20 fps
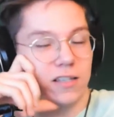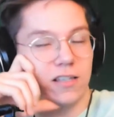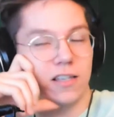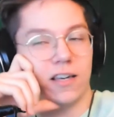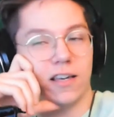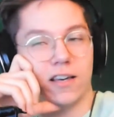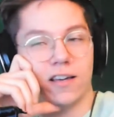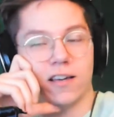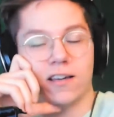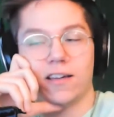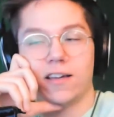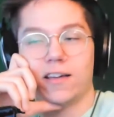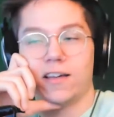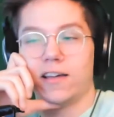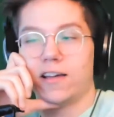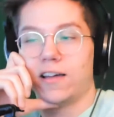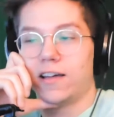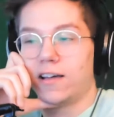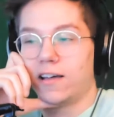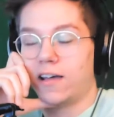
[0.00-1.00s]
Definitely.
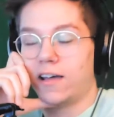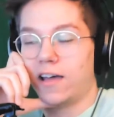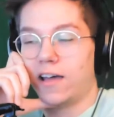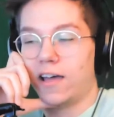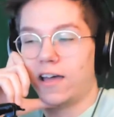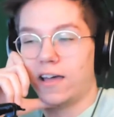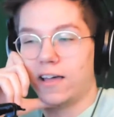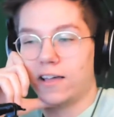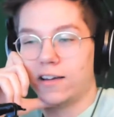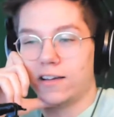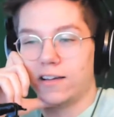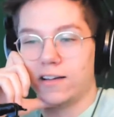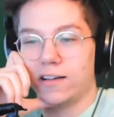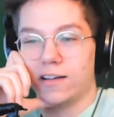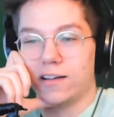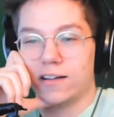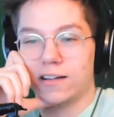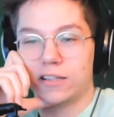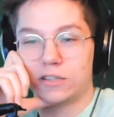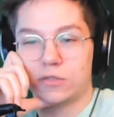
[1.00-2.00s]
And
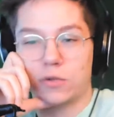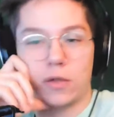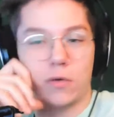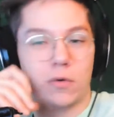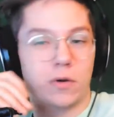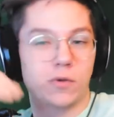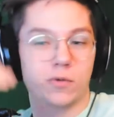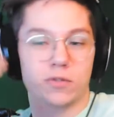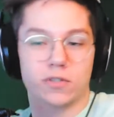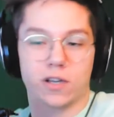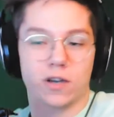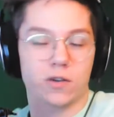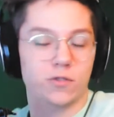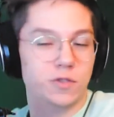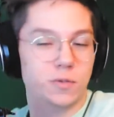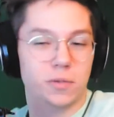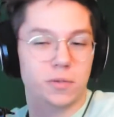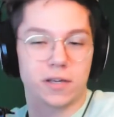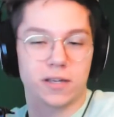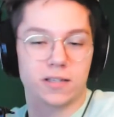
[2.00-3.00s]
it's like when he was like only
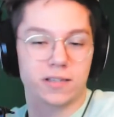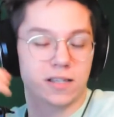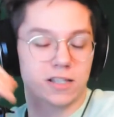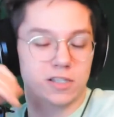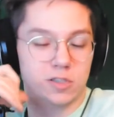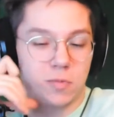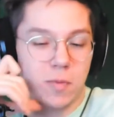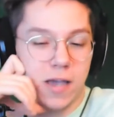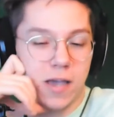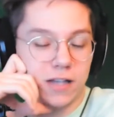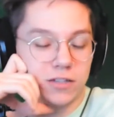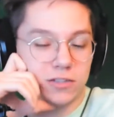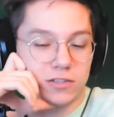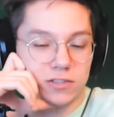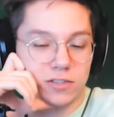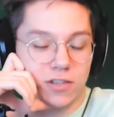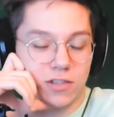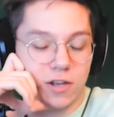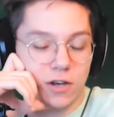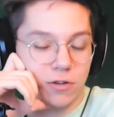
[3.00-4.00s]
playing like Smash and
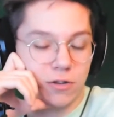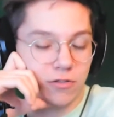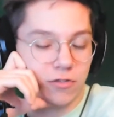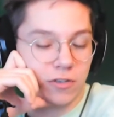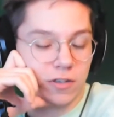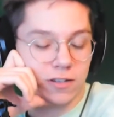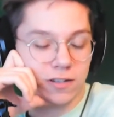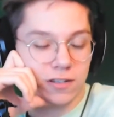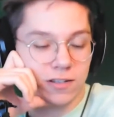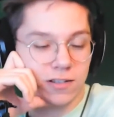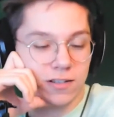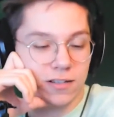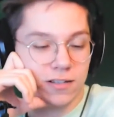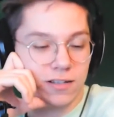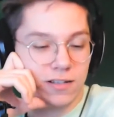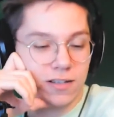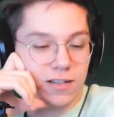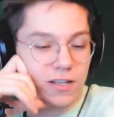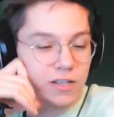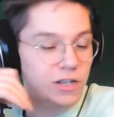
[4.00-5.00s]
stuff. And I
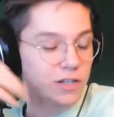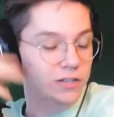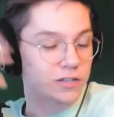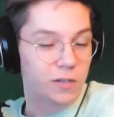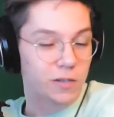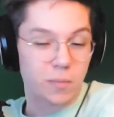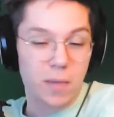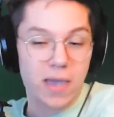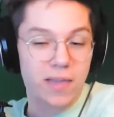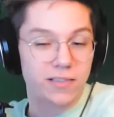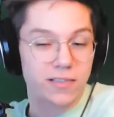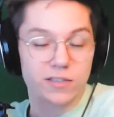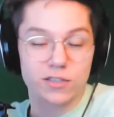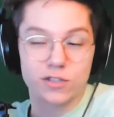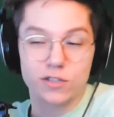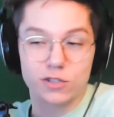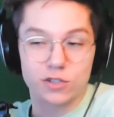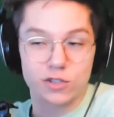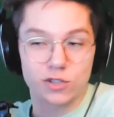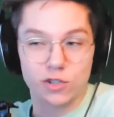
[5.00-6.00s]
was like, man, this
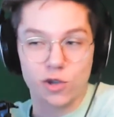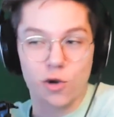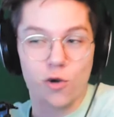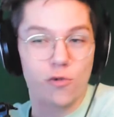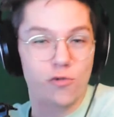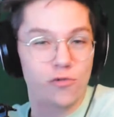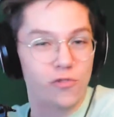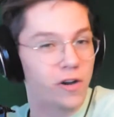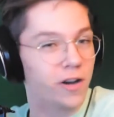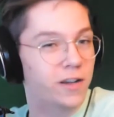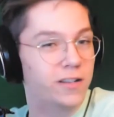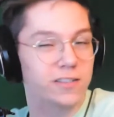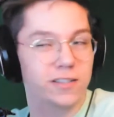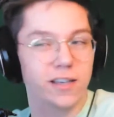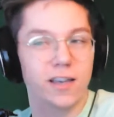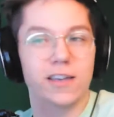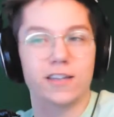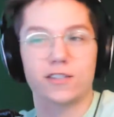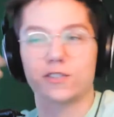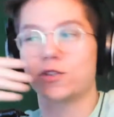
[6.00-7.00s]
is so fucking
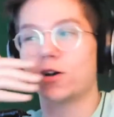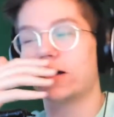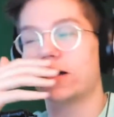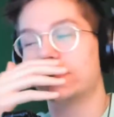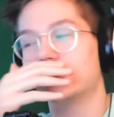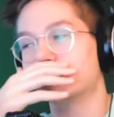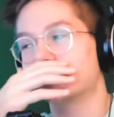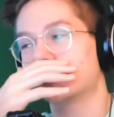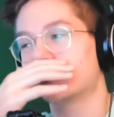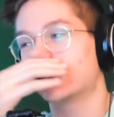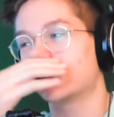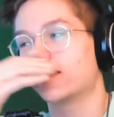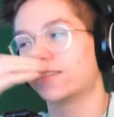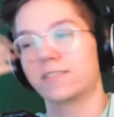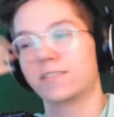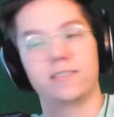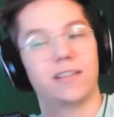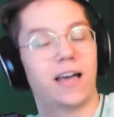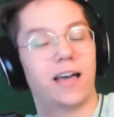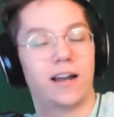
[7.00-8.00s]
tight. So I just
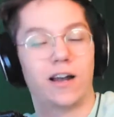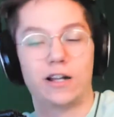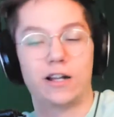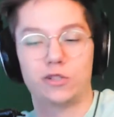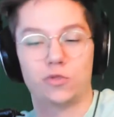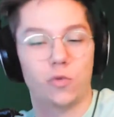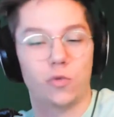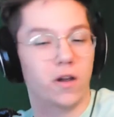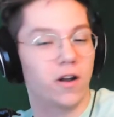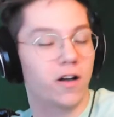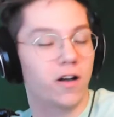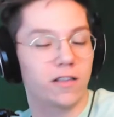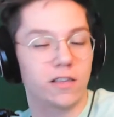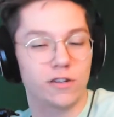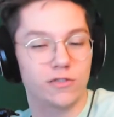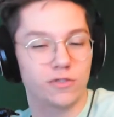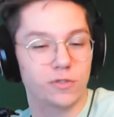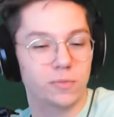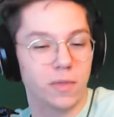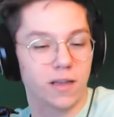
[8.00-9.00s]
went all
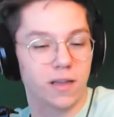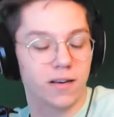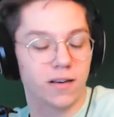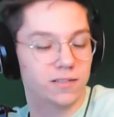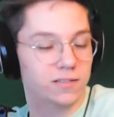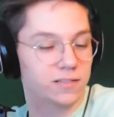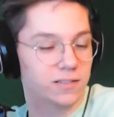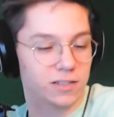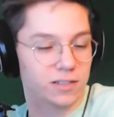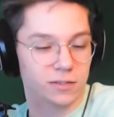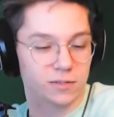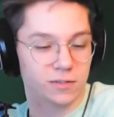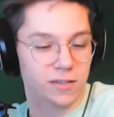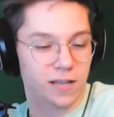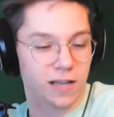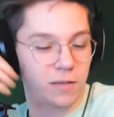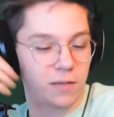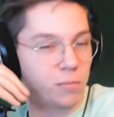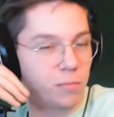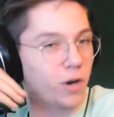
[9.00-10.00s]
in from there. You know,
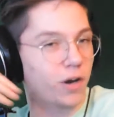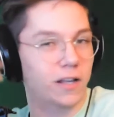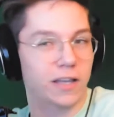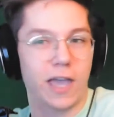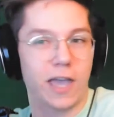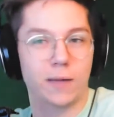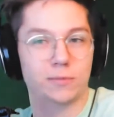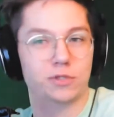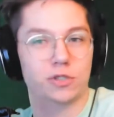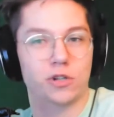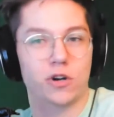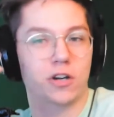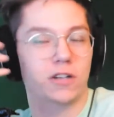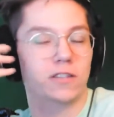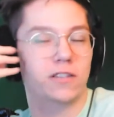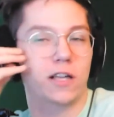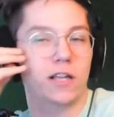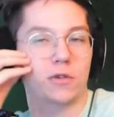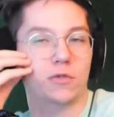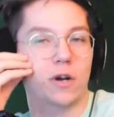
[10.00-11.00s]
I bought a capture card
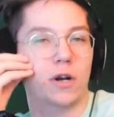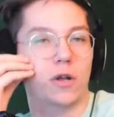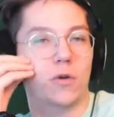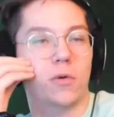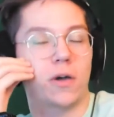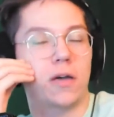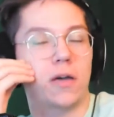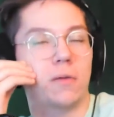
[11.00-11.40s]
like right away,